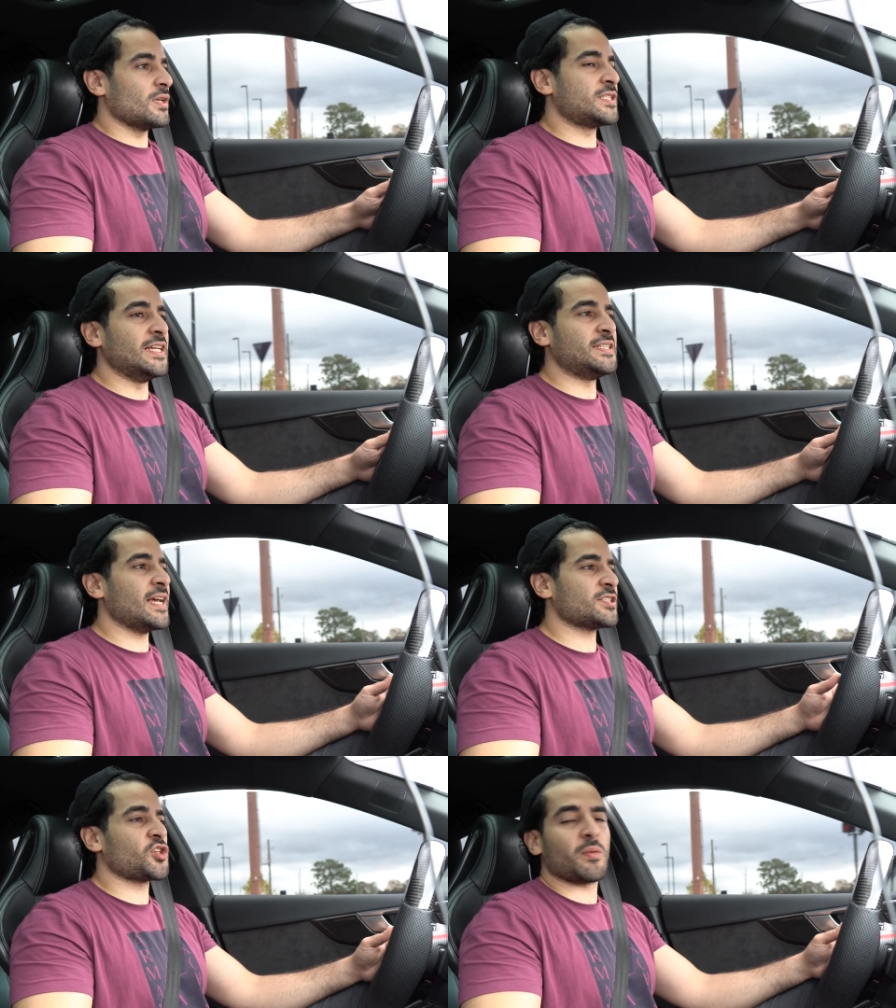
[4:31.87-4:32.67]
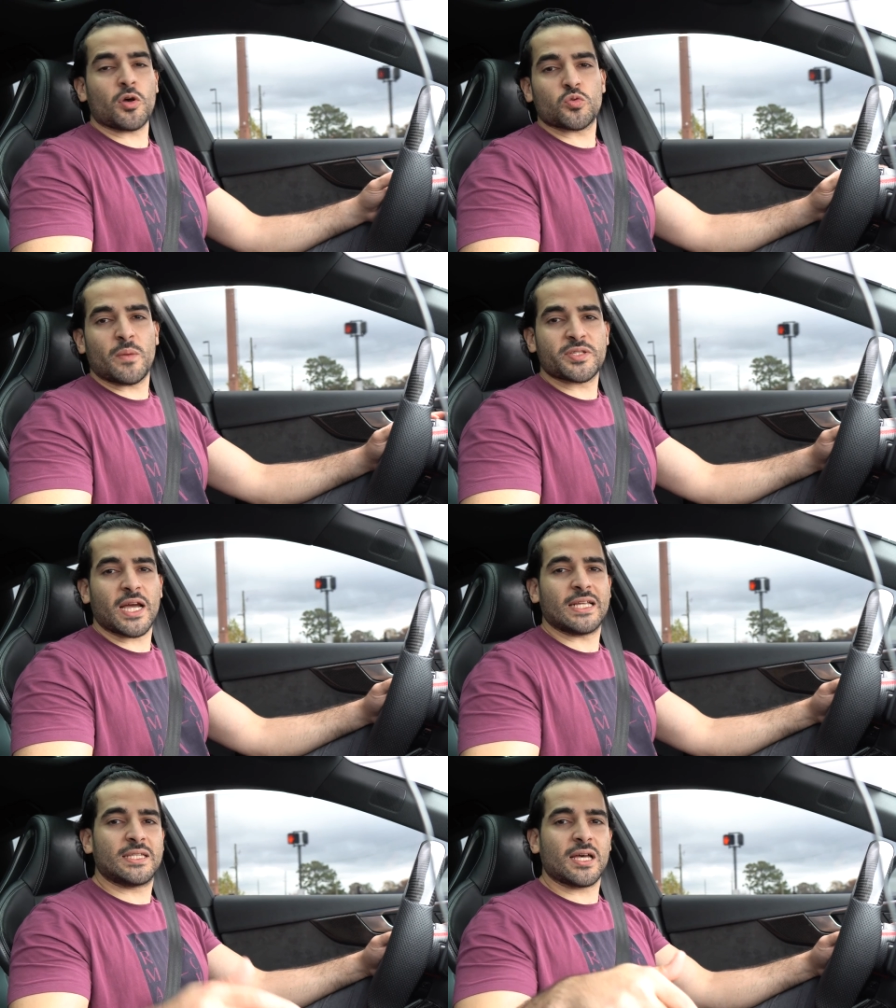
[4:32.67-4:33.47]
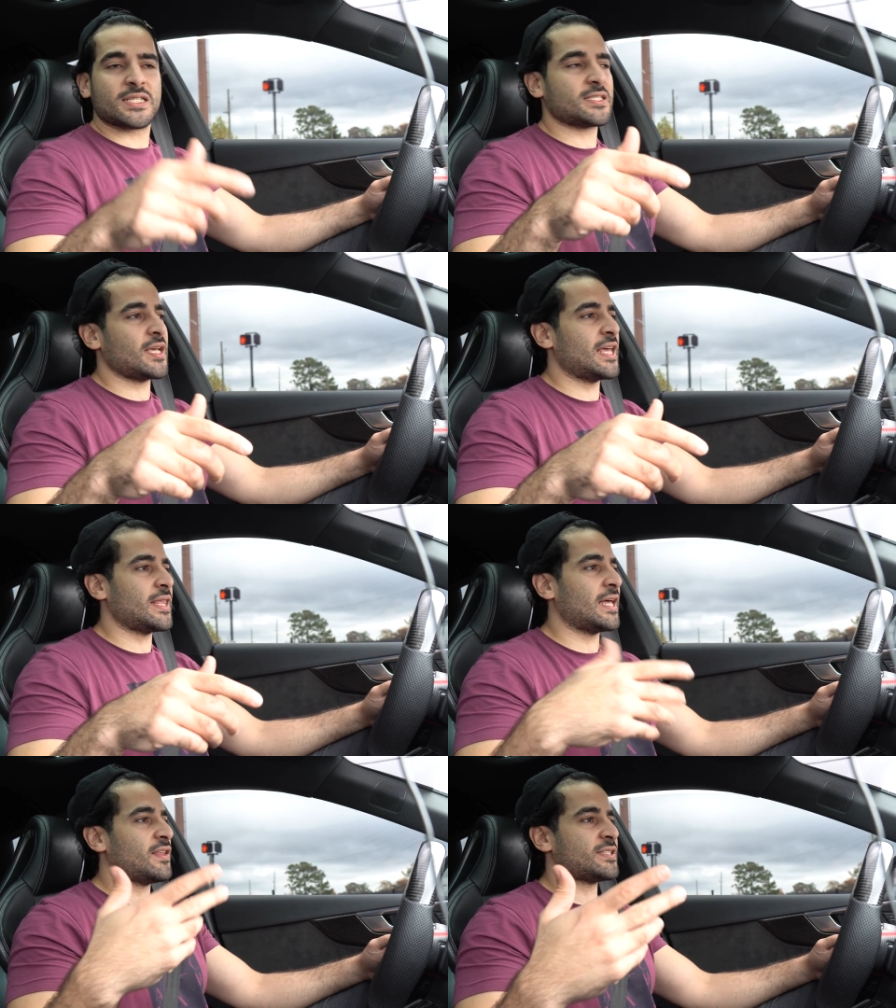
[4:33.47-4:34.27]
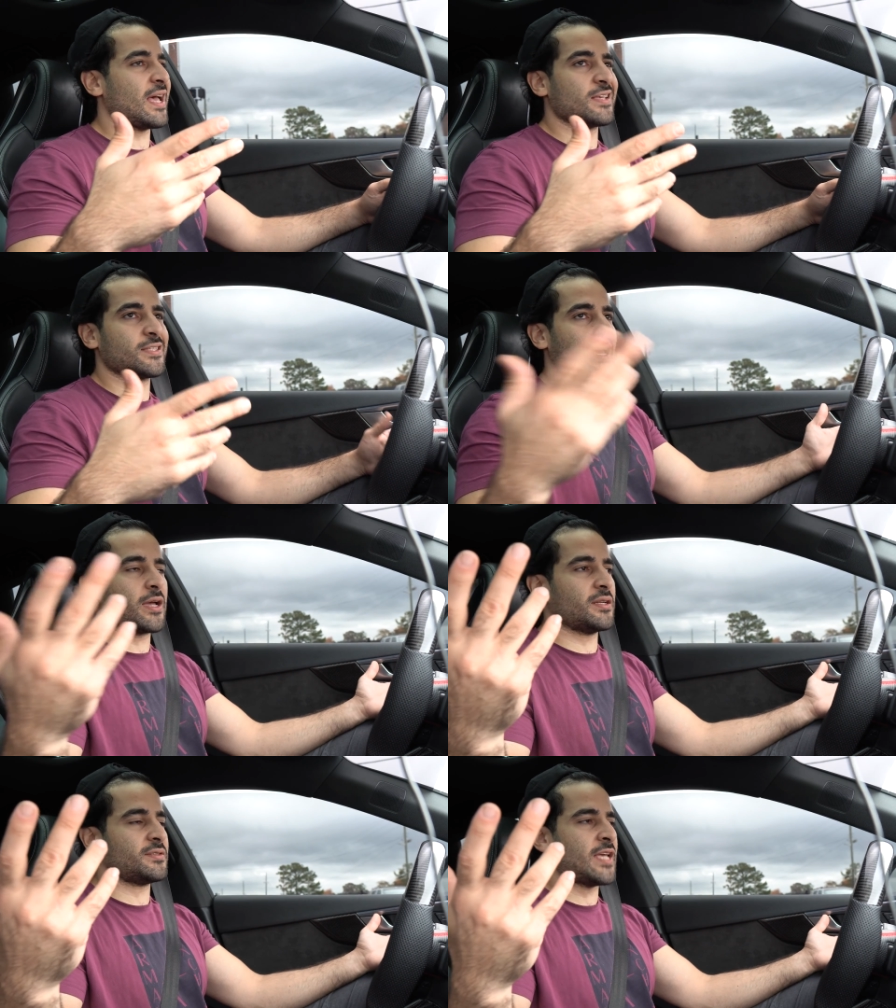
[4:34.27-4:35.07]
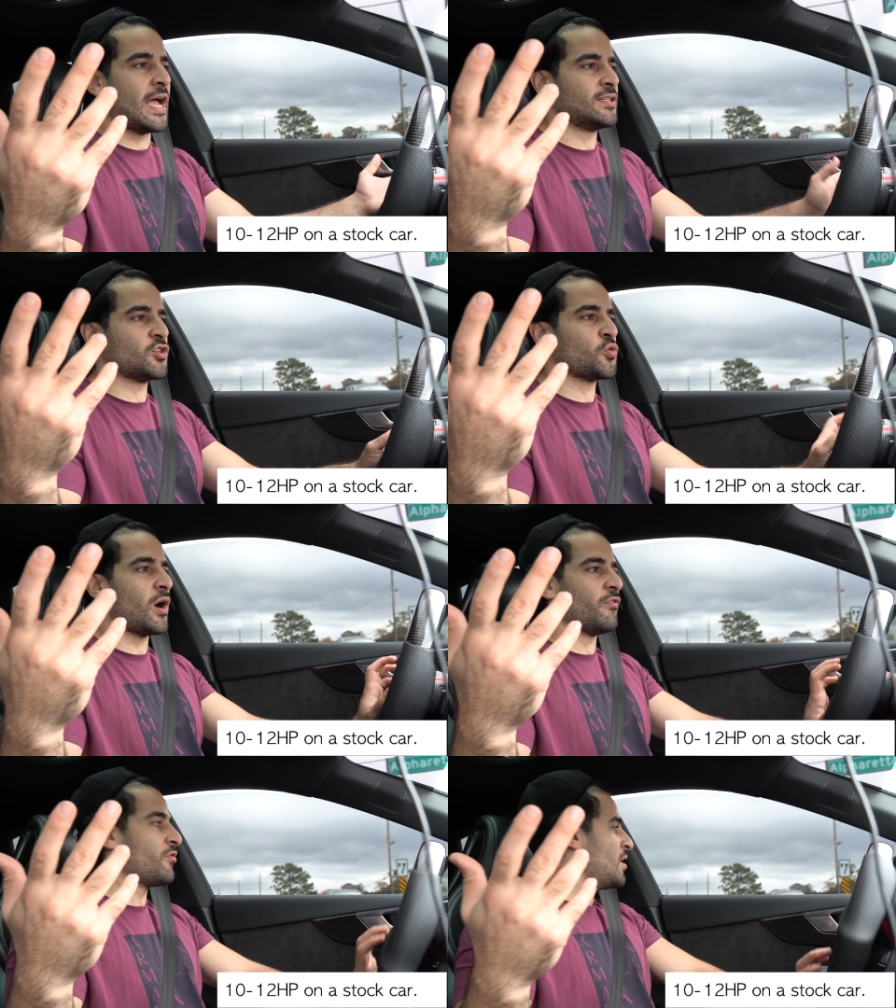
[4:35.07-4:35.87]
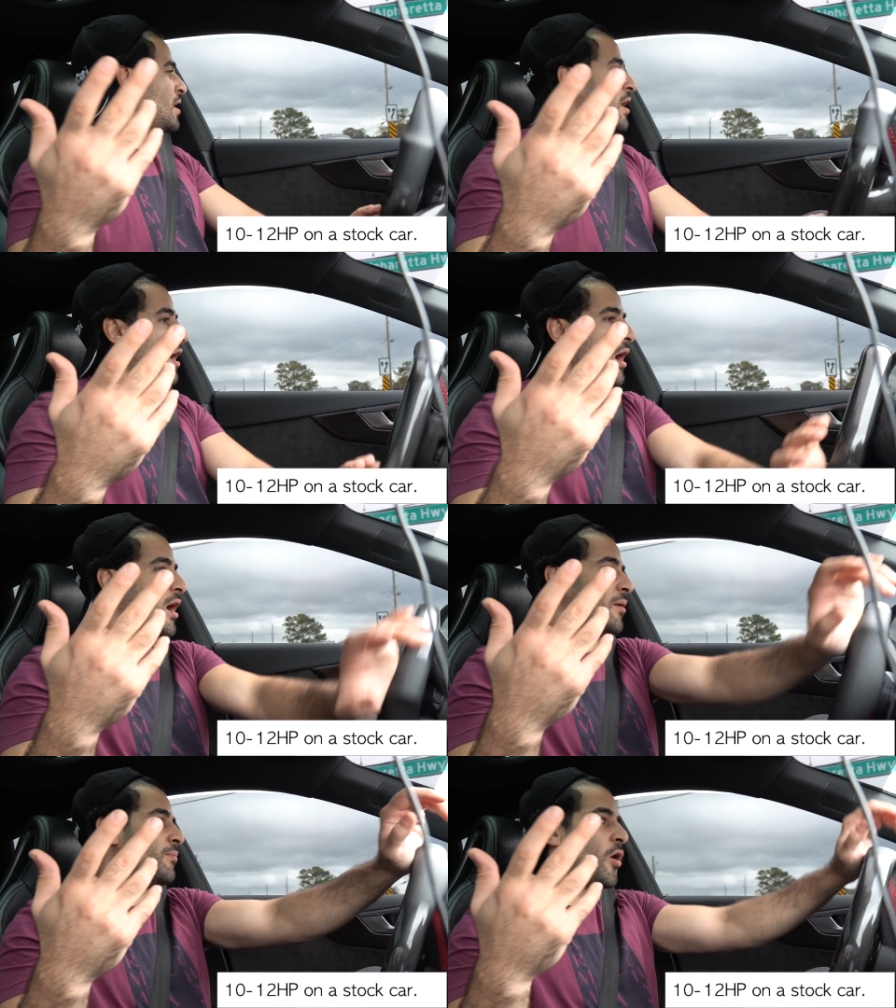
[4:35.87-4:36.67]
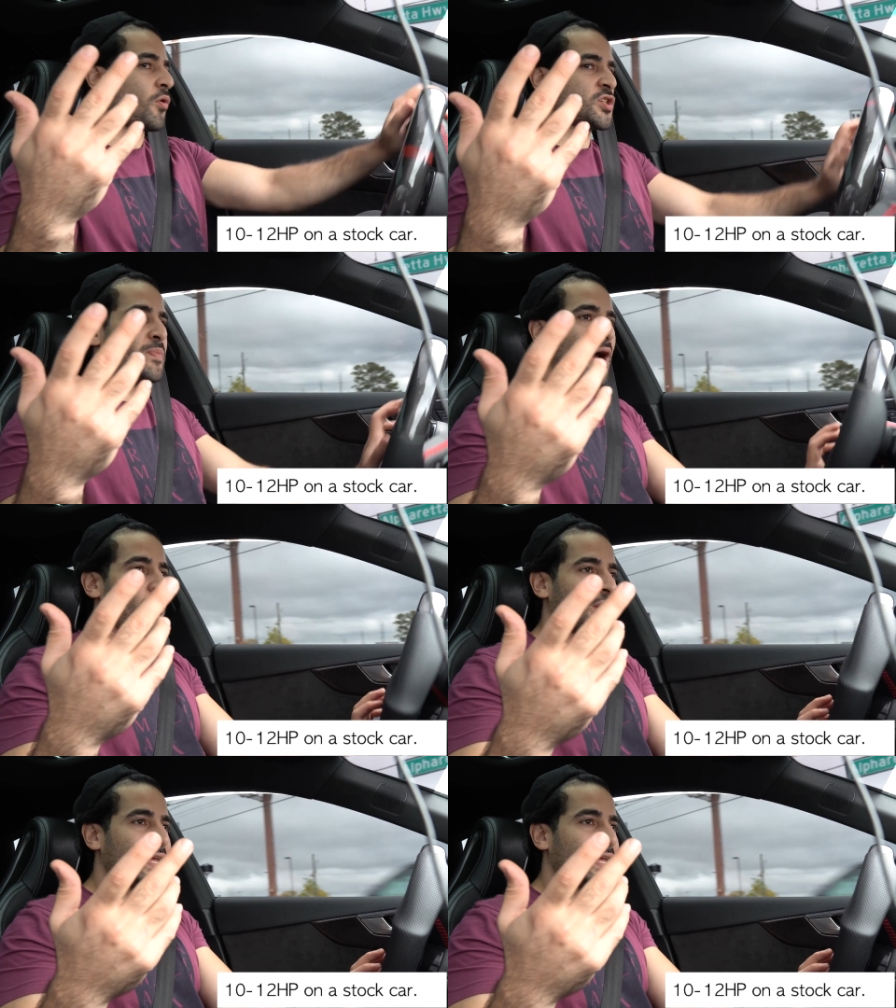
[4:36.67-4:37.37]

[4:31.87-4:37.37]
CTS Turbo's website does say that this has like a 10 to 12 horsepower